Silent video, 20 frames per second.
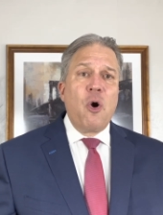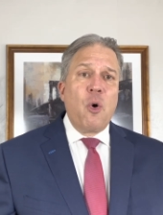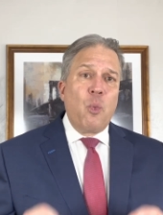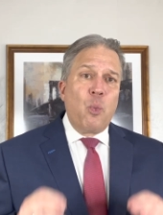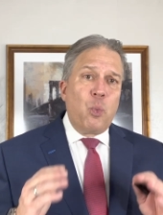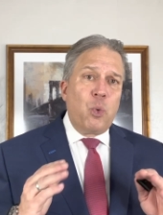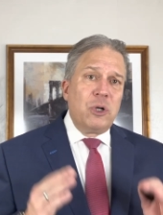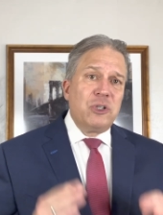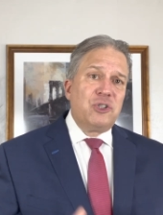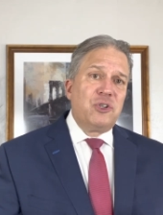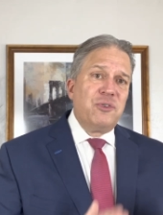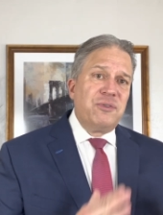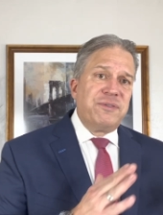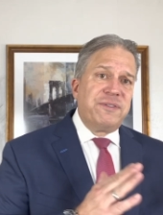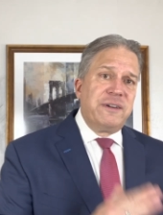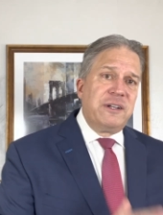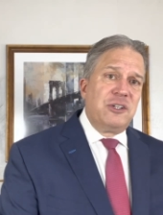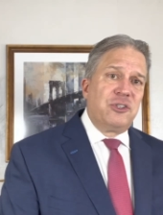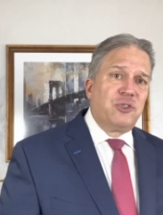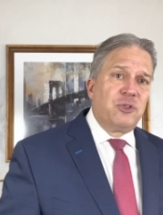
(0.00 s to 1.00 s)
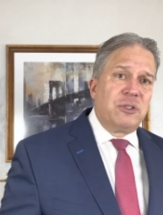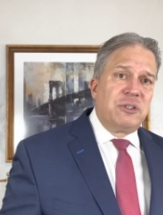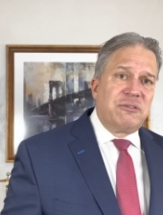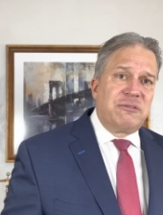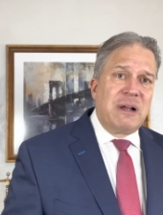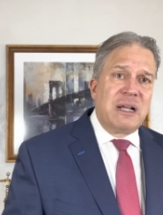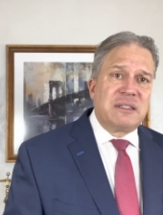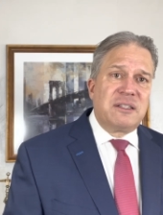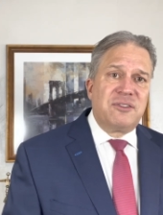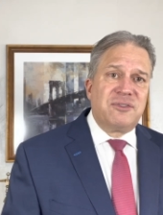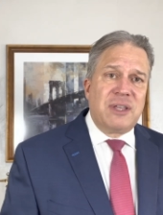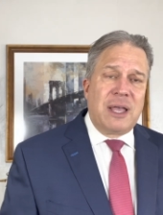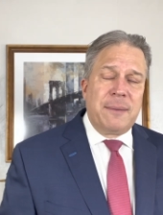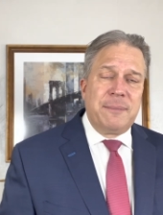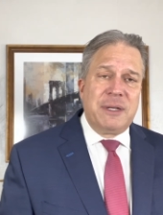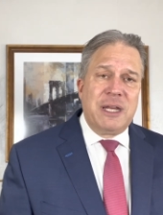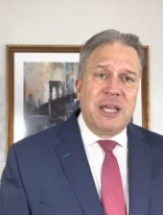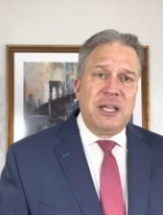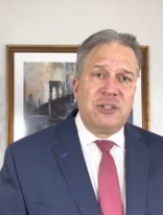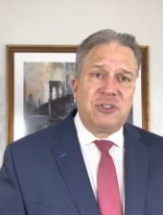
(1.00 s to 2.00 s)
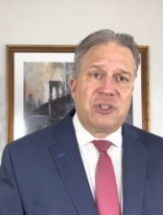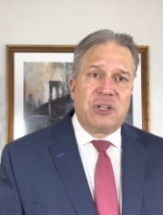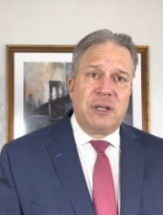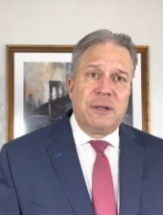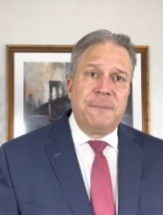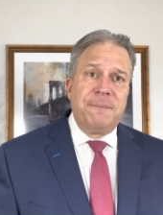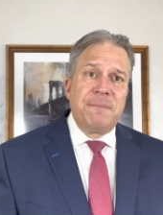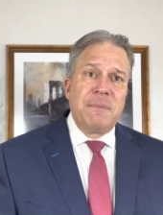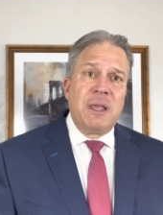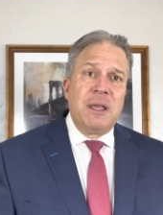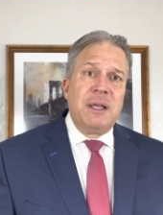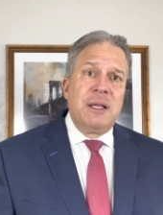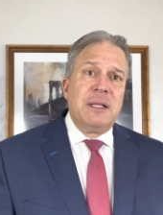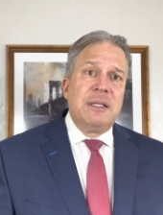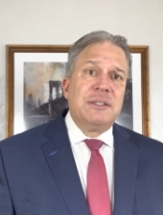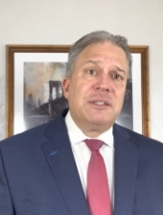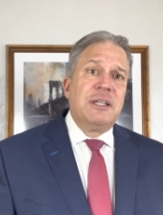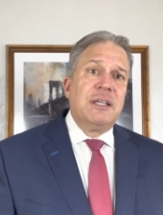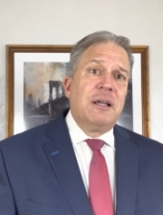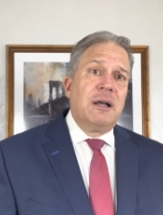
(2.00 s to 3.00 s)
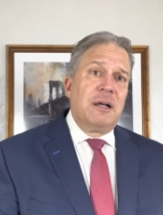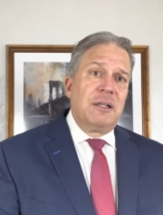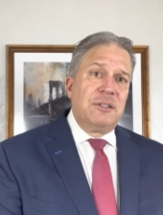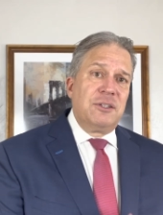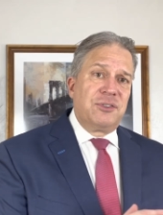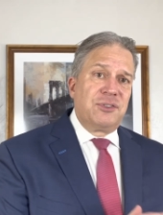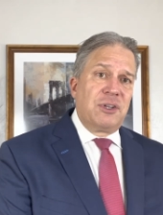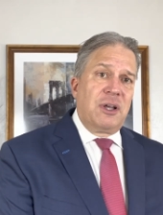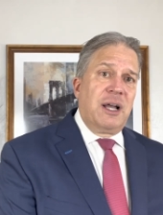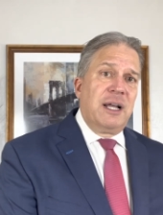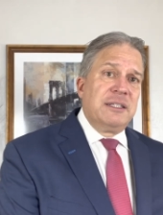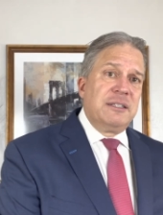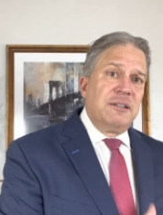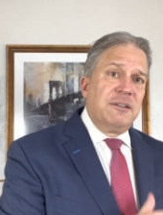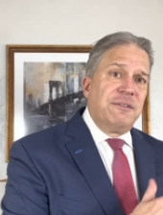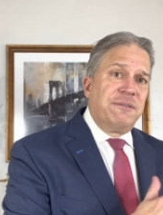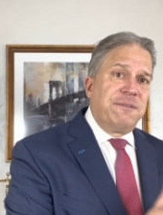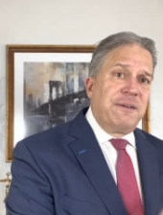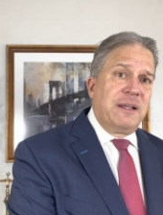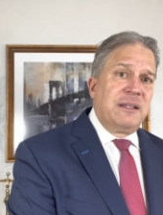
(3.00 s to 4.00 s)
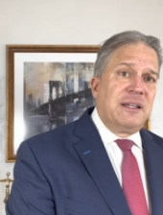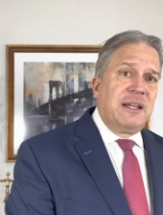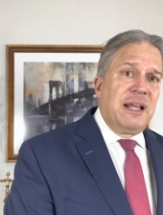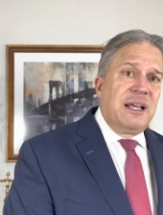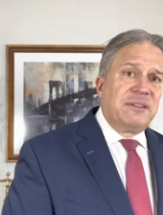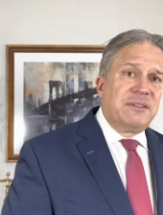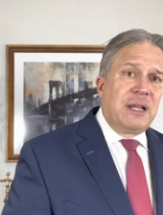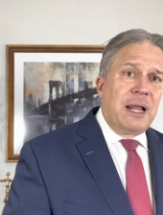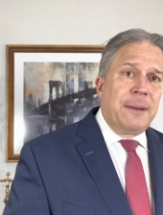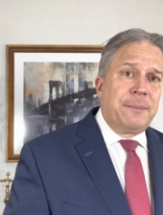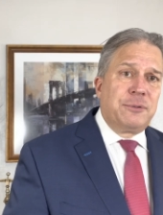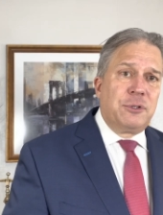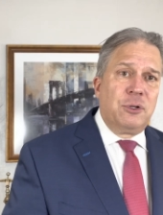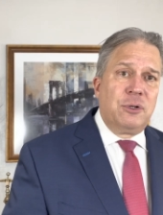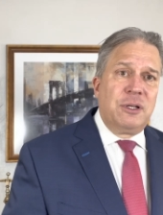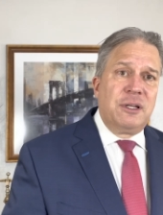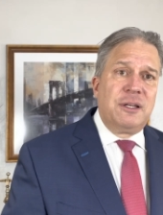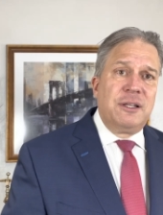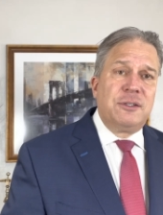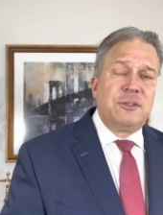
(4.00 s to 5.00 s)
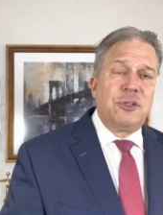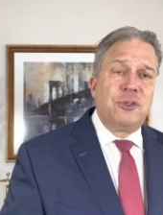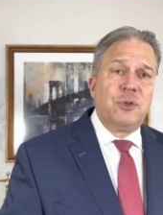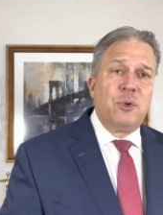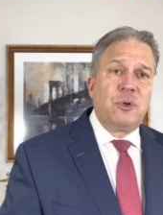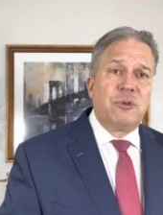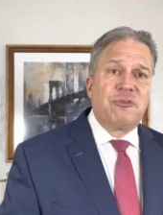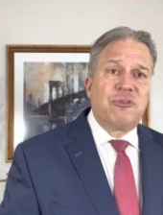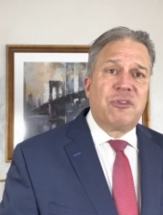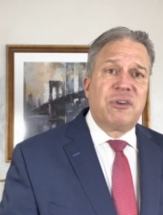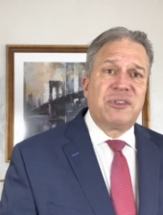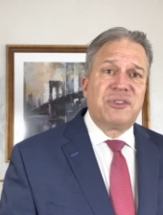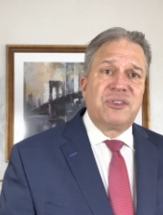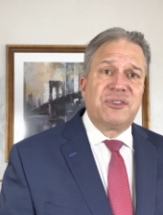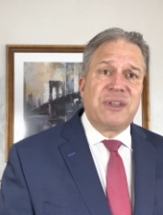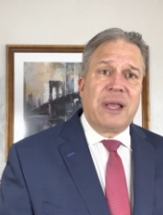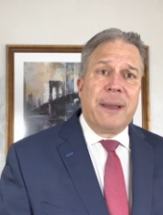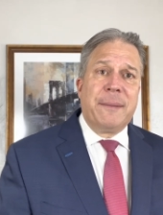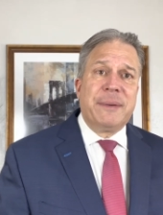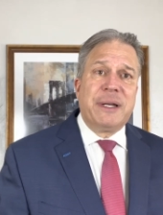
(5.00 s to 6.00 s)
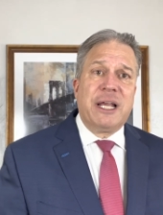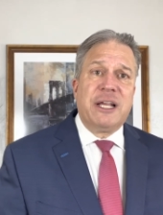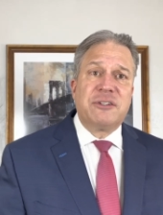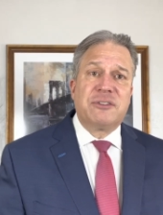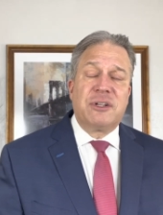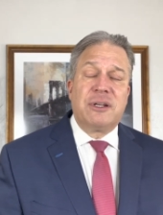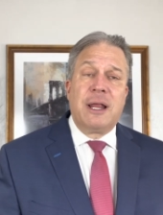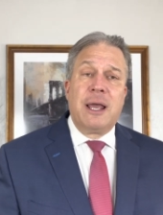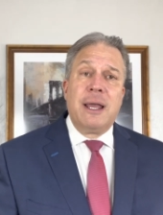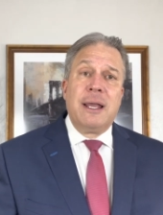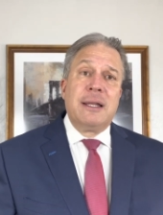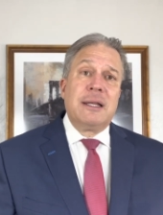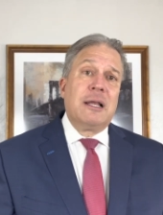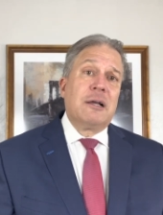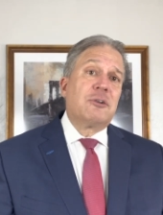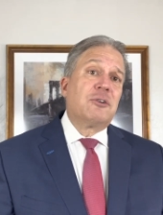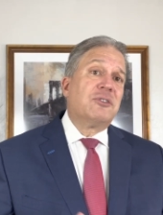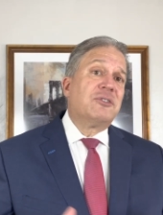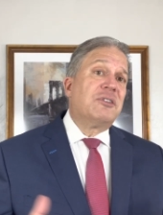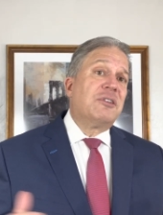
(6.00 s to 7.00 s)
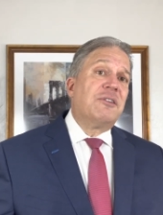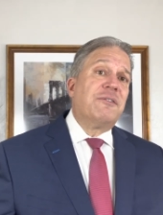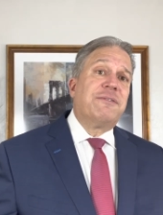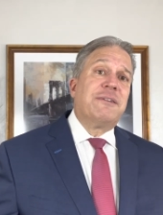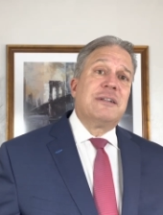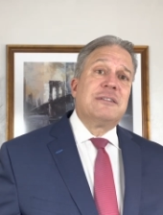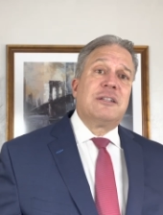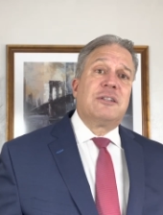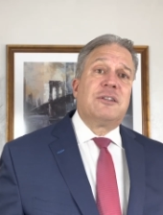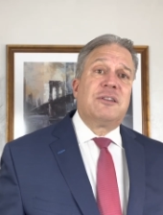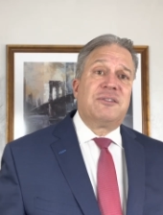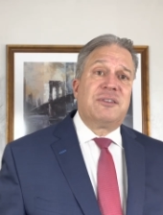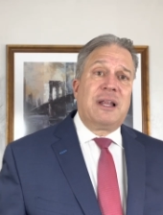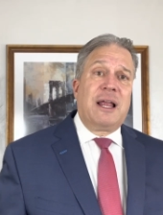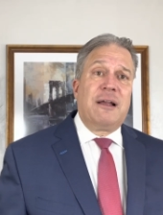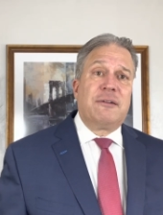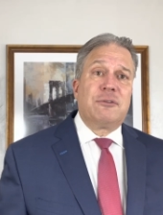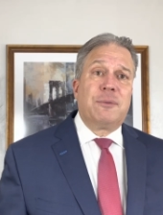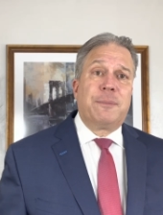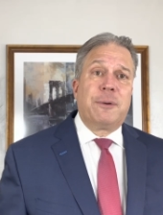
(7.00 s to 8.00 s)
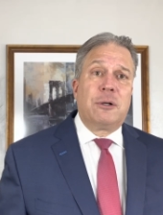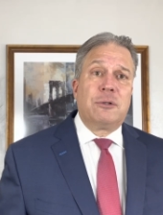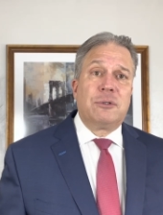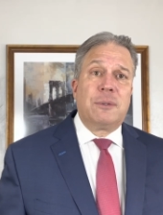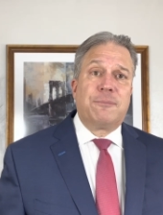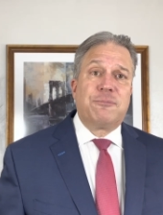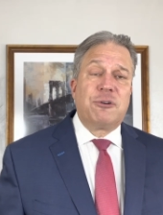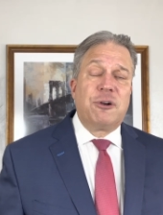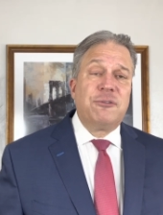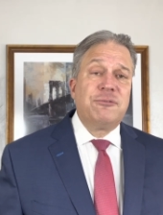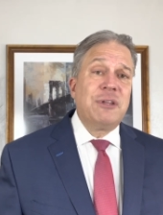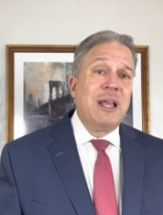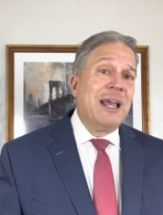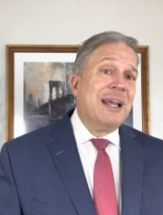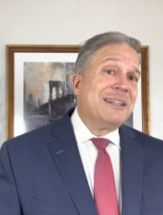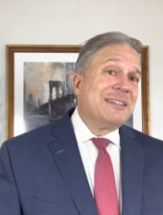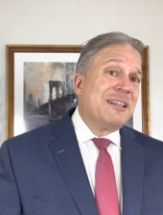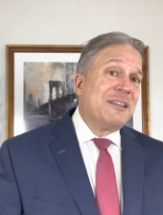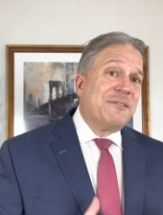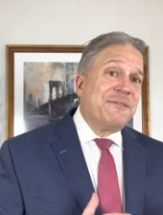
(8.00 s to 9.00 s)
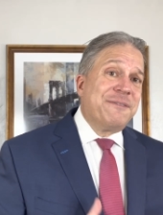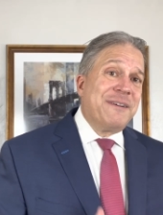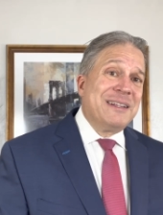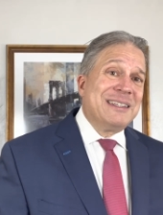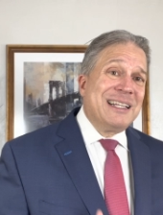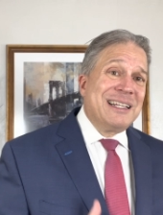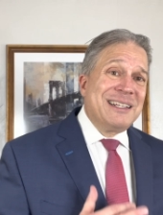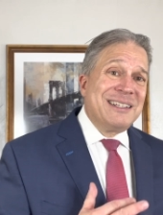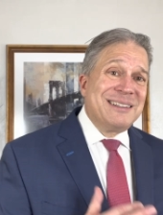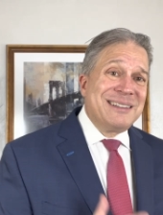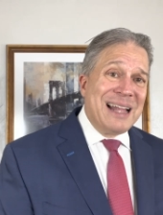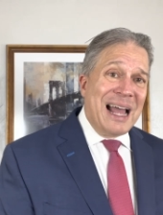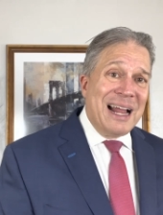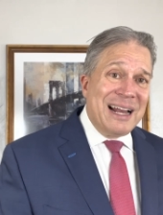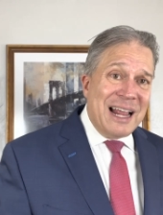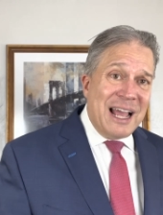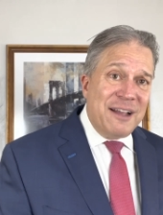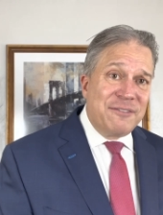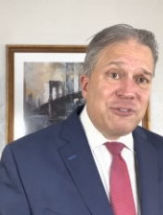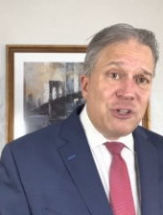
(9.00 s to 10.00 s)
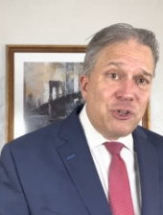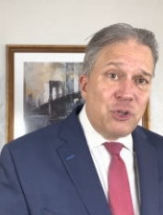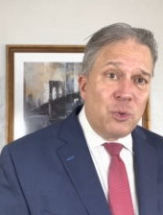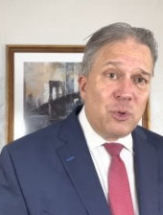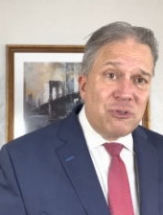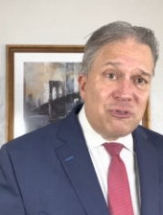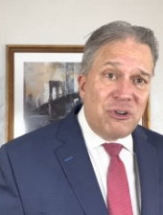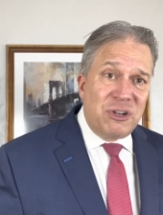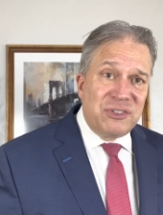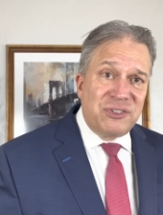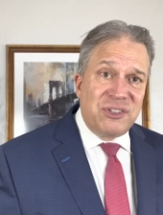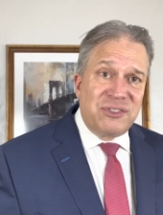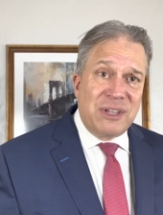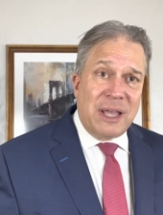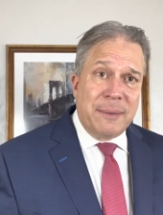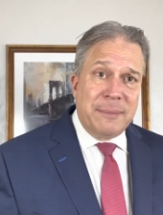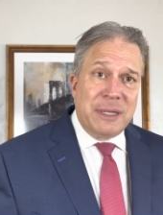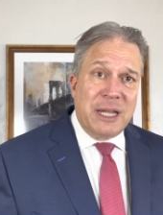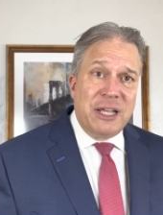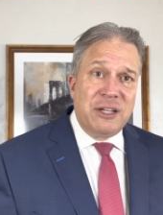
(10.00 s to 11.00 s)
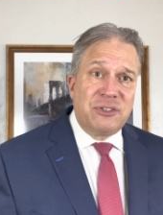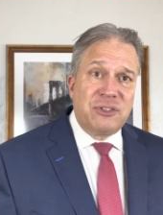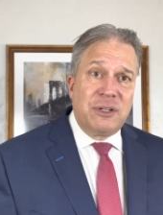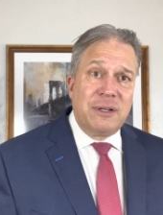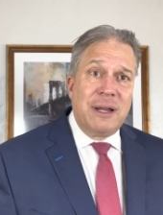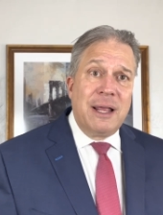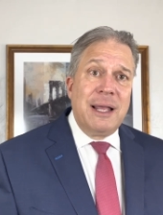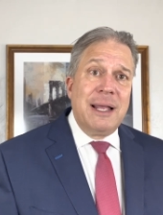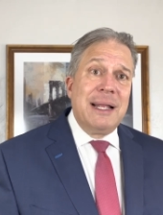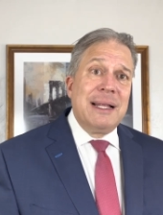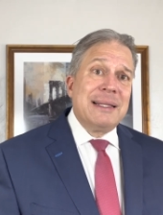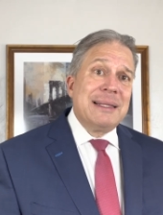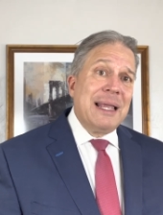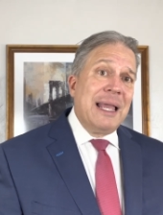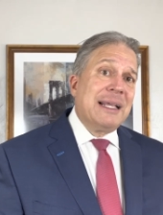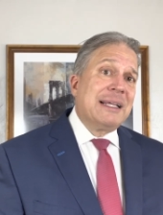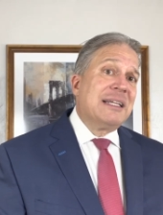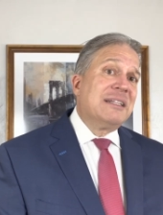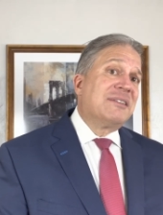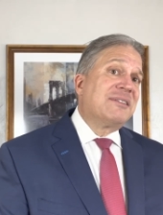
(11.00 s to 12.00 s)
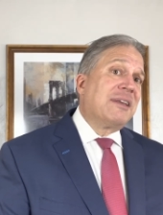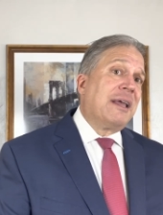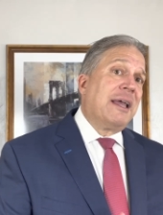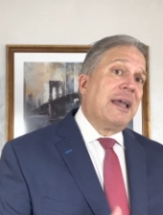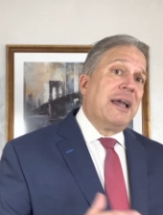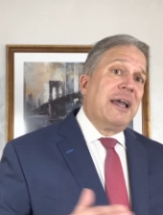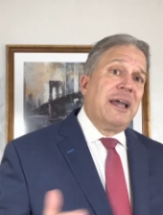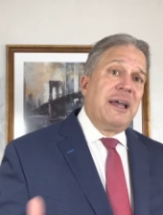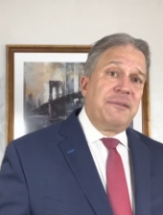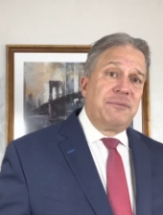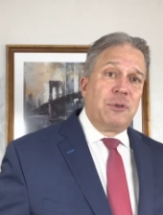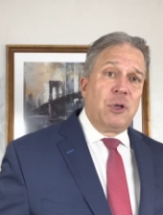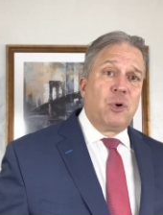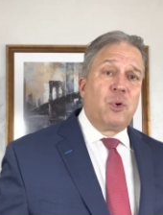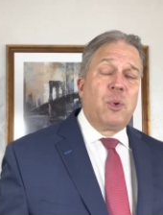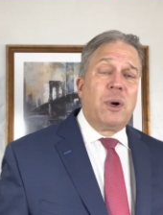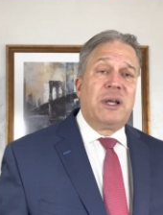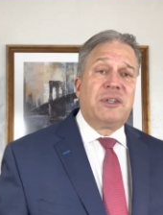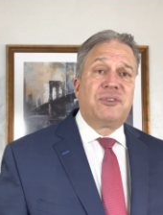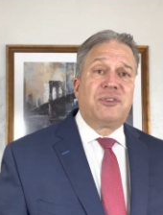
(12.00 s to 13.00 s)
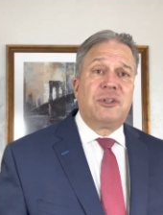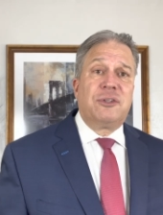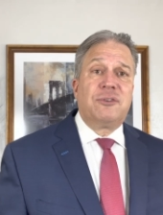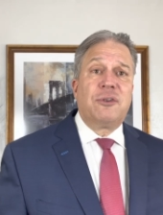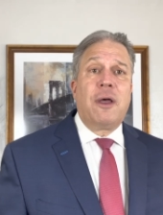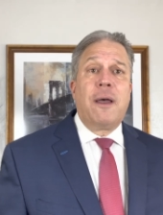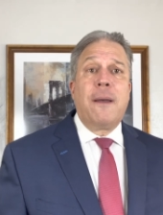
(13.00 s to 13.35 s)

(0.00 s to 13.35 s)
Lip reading: Once you finish your direct examination, the other side, the defendant, has an opportunity to do a cross-examination. Now, because the defendant doesn't have the burden of proof, the defendant does not have to do a cross-examination. They can say, I have no questions.